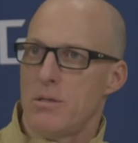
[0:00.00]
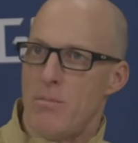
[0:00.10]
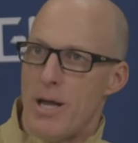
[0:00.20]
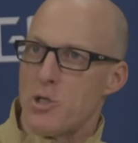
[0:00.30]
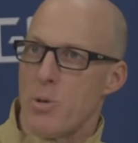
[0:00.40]

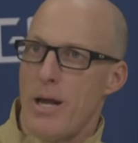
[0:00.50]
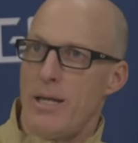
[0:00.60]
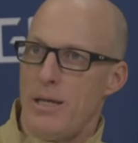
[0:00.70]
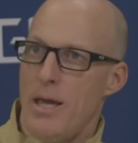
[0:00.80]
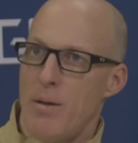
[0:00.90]
Am I
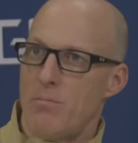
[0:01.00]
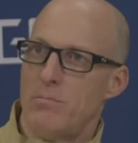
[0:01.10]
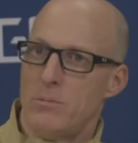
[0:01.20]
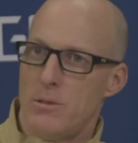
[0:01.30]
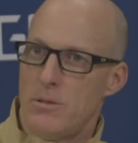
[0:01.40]
trading him
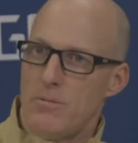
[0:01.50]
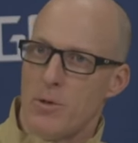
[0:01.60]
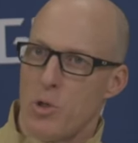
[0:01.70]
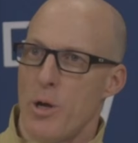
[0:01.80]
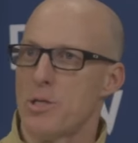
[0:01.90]

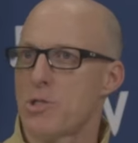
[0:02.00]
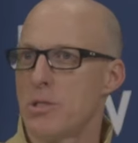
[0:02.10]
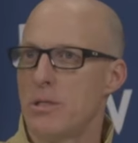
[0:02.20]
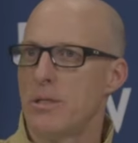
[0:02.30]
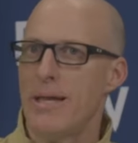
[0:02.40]
for Chris,
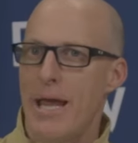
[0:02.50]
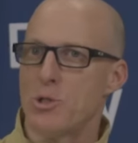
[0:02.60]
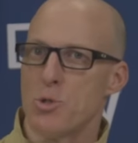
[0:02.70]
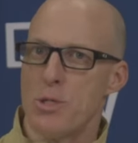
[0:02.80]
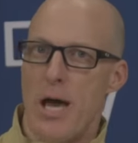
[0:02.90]
the
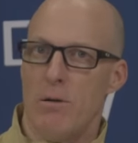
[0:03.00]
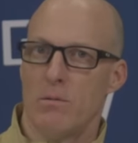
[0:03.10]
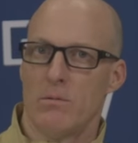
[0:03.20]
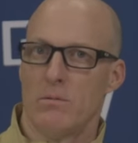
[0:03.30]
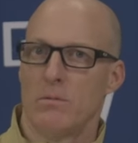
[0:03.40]
answer is no,
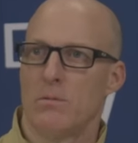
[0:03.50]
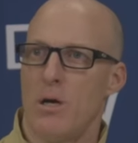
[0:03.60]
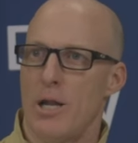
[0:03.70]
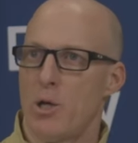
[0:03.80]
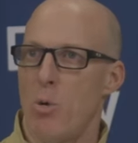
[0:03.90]

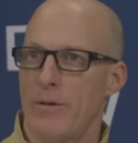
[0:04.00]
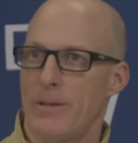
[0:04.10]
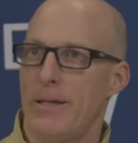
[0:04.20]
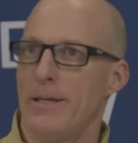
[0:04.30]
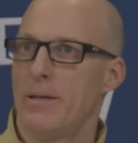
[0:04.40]

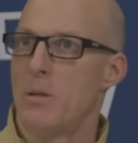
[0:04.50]
unequivocally.